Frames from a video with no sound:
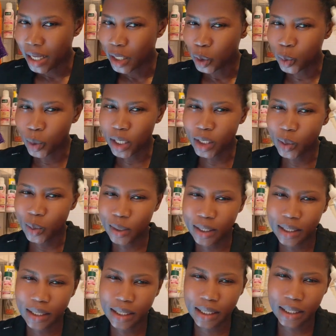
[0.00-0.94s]

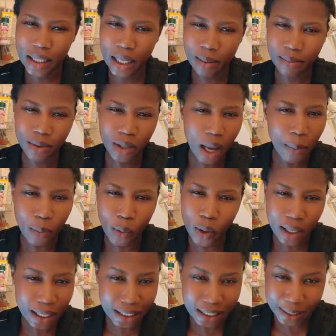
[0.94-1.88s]
2026, I'm
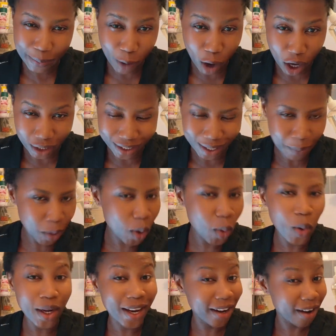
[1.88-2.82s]
working smart. I'm not
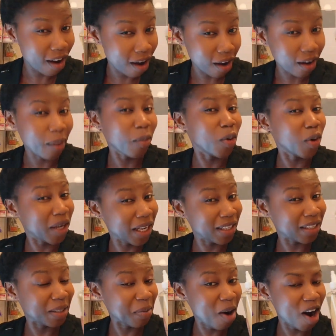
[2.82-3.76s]
working hard, I'm working
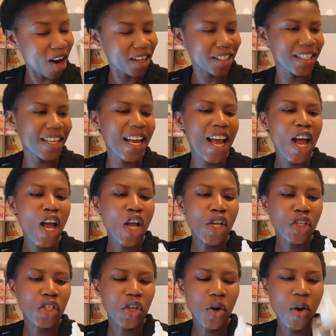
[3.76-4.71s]
smart.
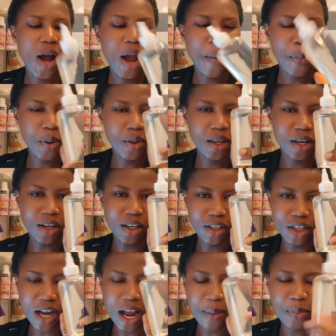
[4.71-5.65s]
So I put
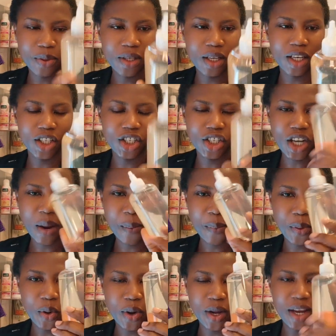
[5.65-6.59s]
the
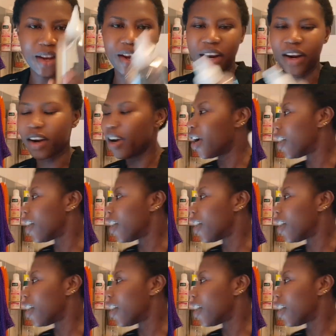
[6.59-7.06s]
shampoo in here,